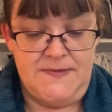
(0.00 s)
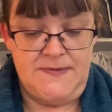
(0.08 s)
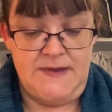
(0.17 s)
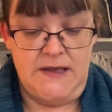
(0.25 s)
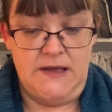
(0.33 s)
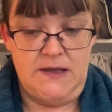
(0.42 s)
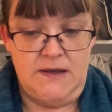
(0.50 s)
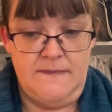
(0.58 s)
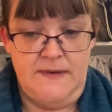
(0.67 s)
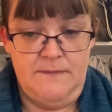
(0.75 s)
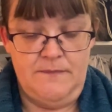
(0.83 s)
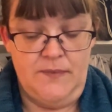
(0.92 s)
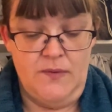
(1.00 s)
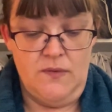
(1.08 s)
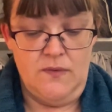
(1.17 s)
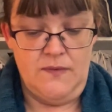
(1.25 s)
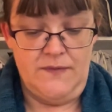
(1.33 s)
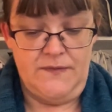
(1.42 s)
Think I may
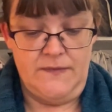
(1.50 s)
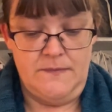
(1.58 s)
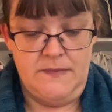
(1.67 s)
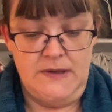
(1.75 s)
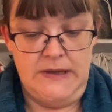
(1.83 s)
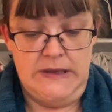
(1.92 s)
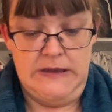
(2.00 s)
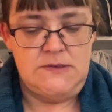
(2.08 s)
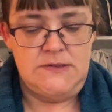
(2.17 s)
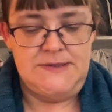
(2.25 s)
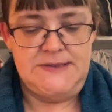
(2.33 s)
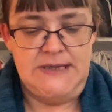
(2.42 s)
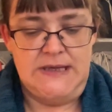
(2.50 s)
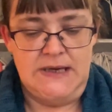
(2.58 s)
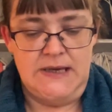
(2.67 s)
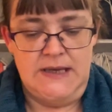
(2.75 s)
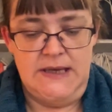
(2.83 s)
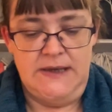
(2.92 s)
possibly take
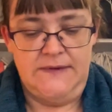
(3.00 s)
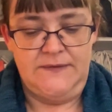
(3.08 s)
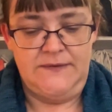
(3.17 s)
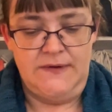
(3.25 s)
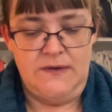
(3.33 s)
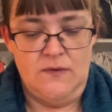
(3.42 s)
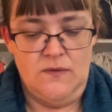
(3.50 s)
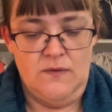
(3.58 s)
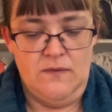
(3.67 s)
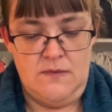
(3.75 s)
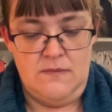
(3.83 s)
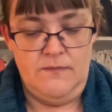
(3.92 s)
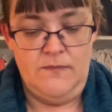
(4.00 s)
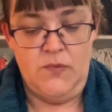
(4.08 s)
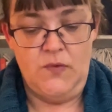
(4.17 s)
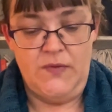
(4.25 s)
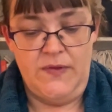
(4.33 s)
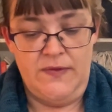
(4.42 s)
a hexi off
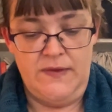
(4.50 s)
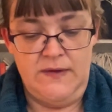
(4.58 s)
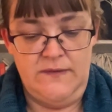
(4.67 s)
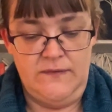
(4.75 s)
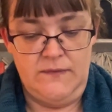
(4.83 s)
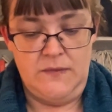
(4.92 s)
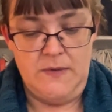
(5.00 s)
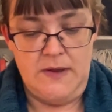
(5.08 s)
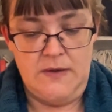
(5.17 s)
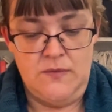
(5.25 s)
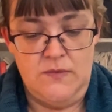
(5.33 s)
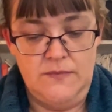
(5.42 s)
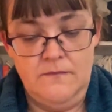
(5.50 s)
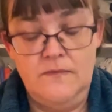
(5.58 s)
both of these as well.